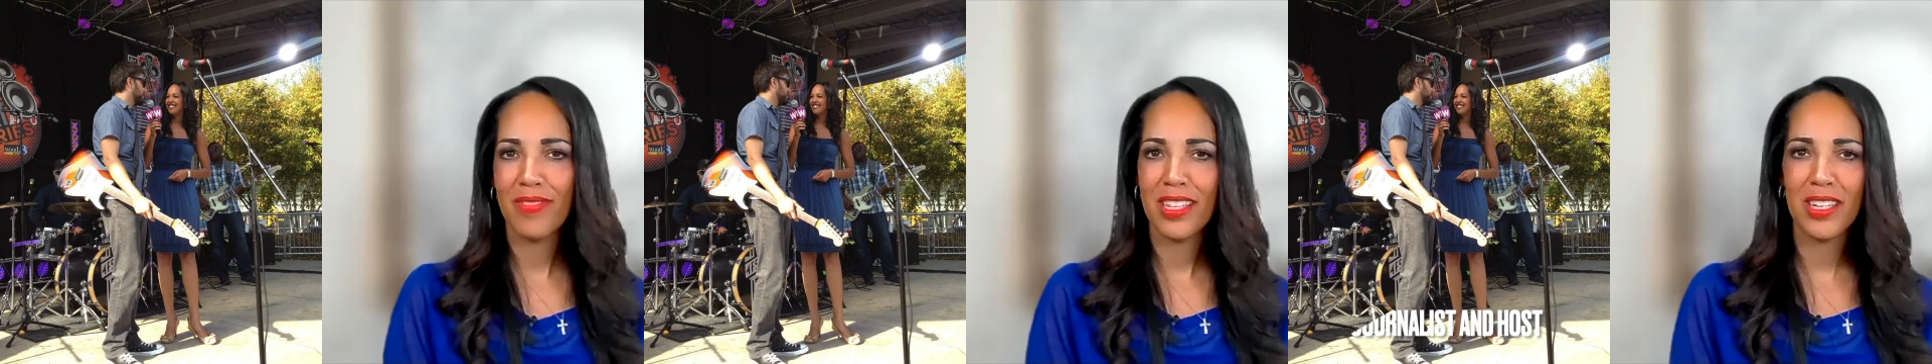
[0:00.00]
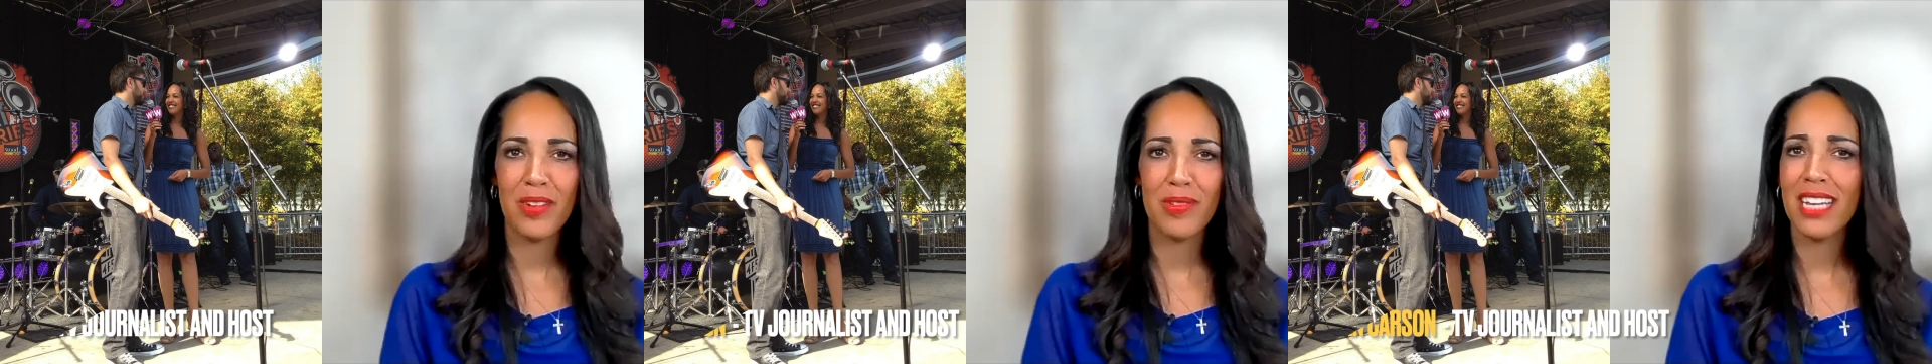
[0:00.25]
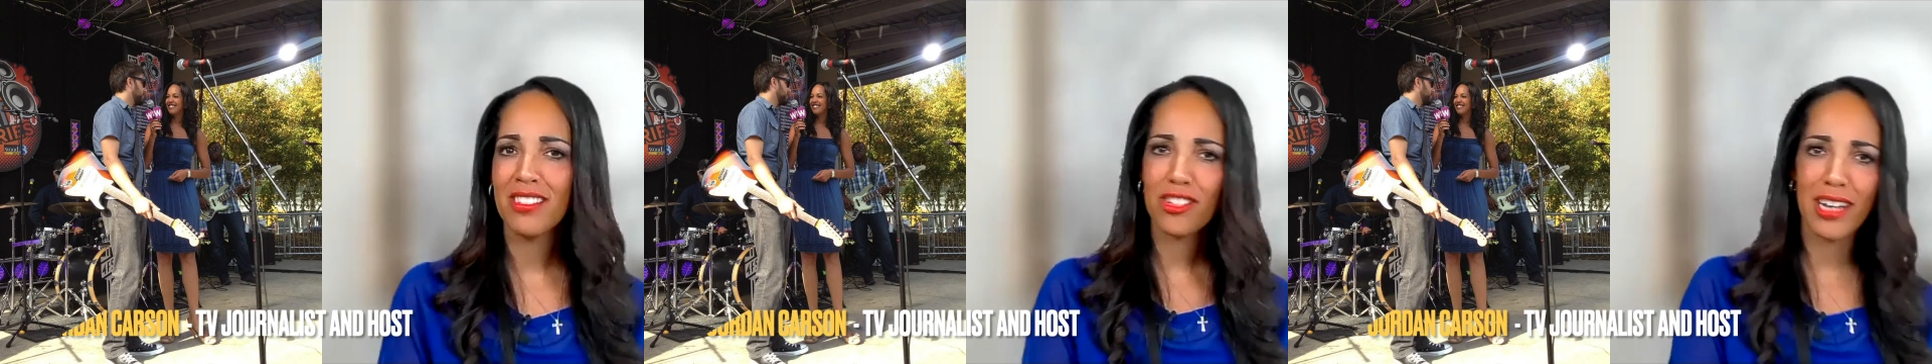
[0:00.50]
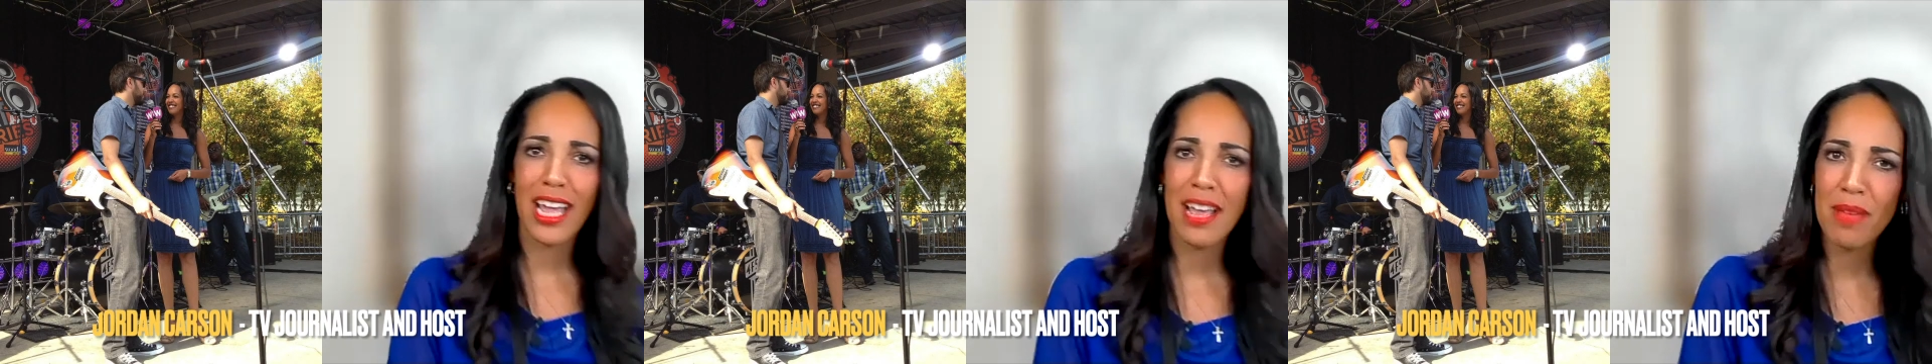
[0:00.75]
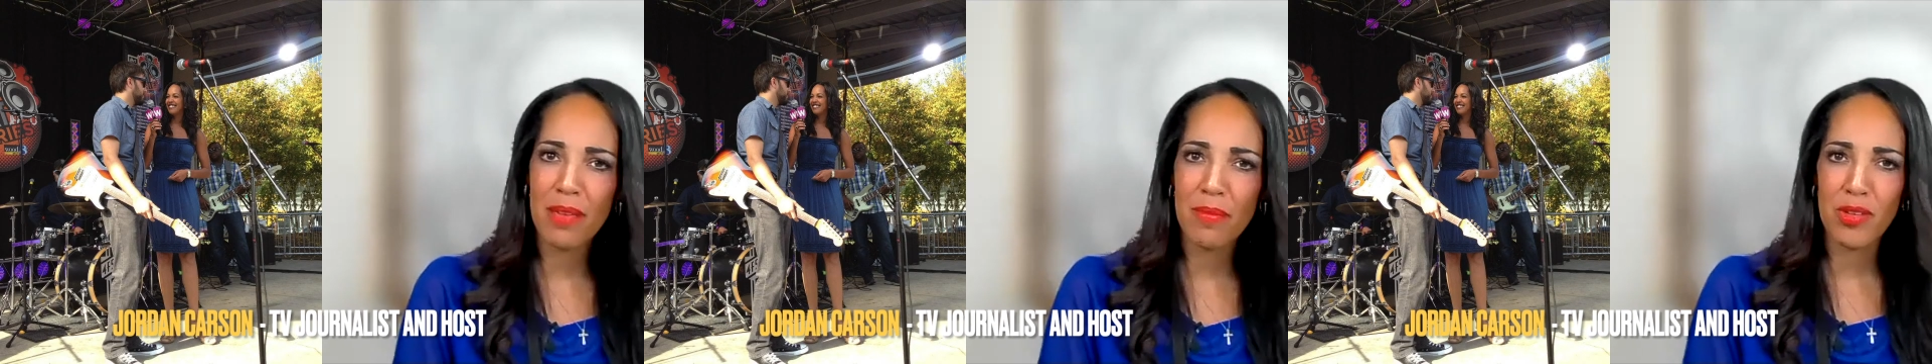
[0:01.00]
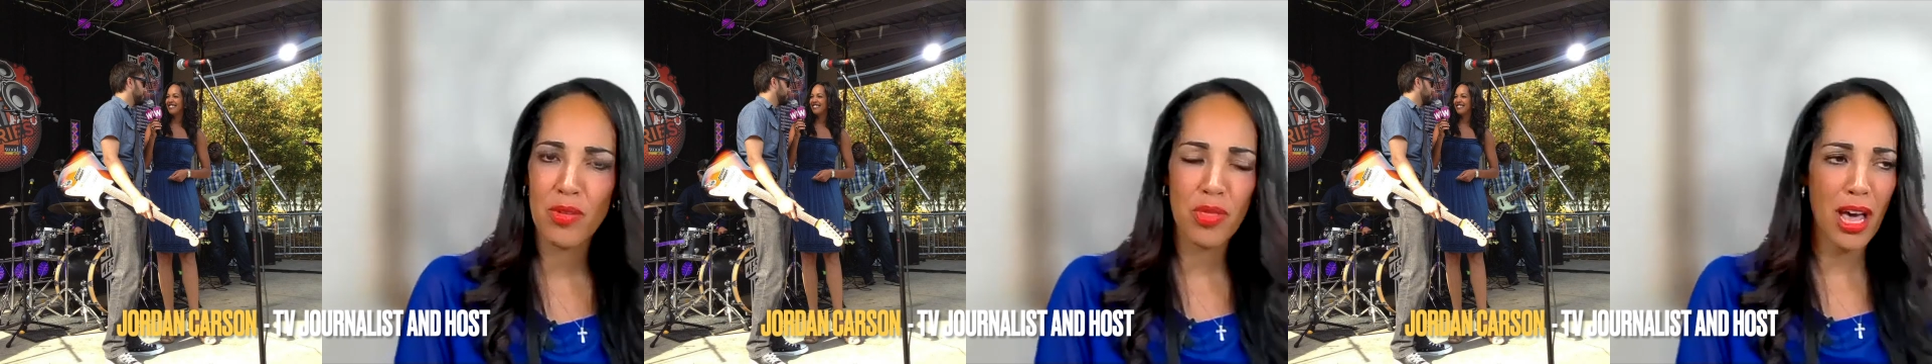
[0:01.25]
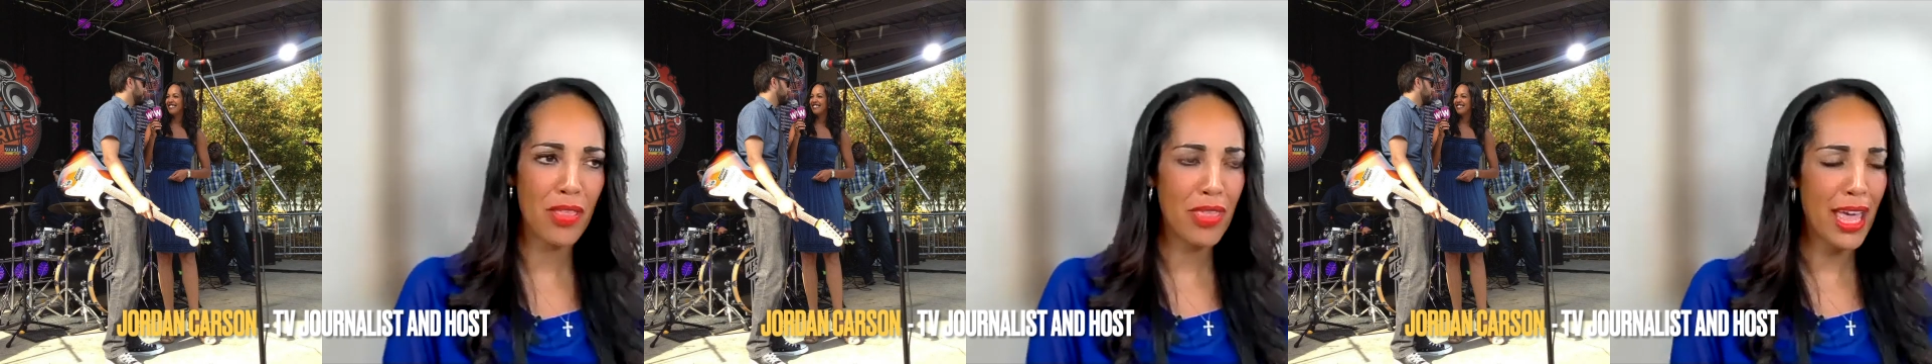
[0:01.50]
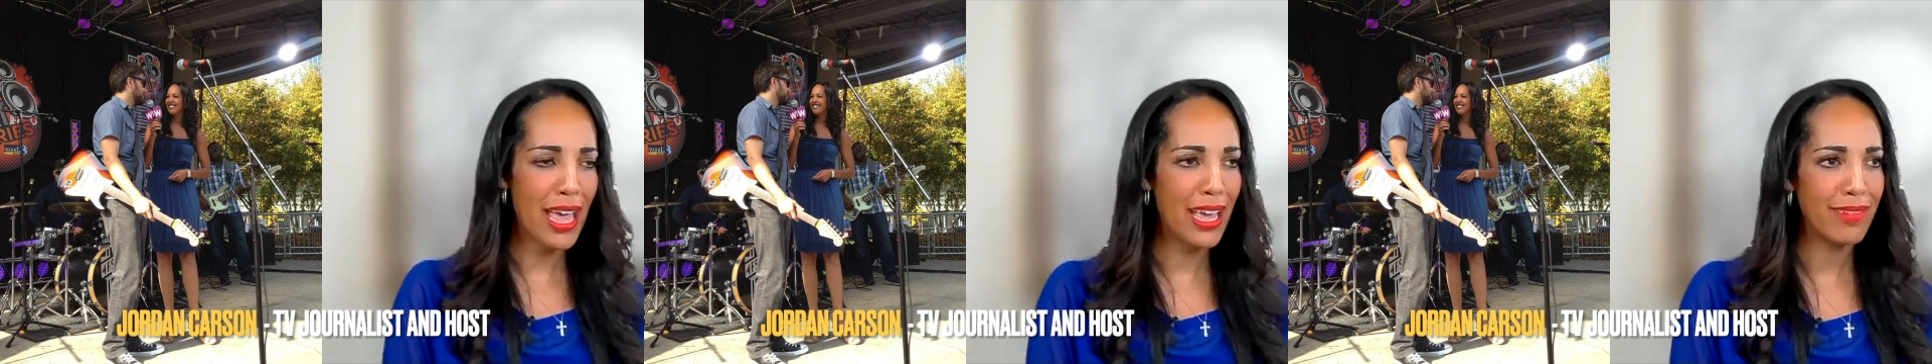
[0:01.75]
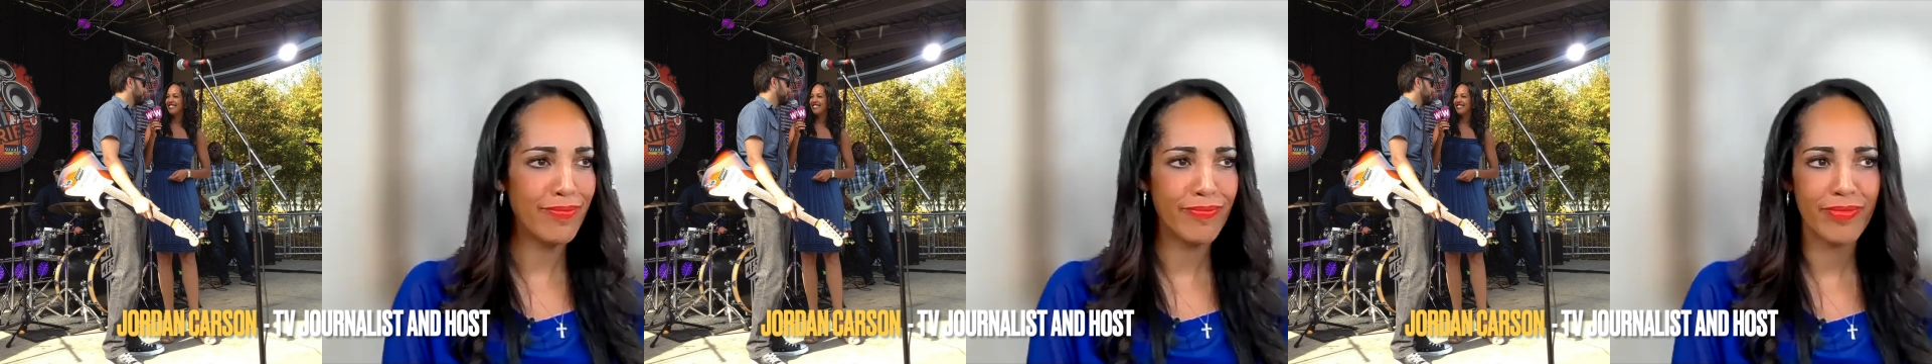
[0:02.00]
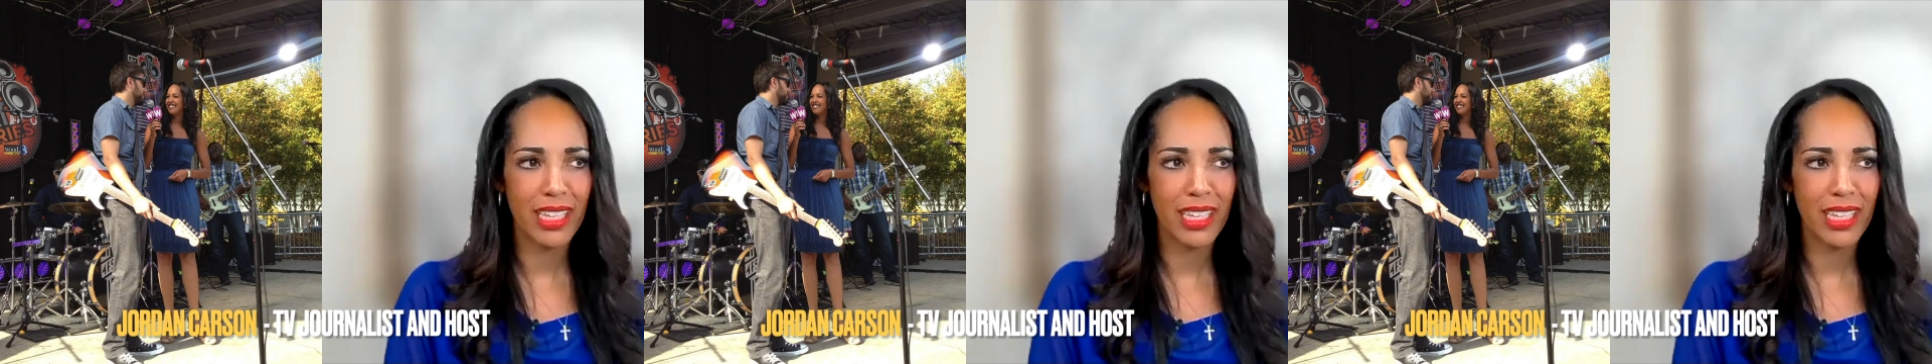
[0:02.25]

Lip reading: you know, yesterday maybe you thought that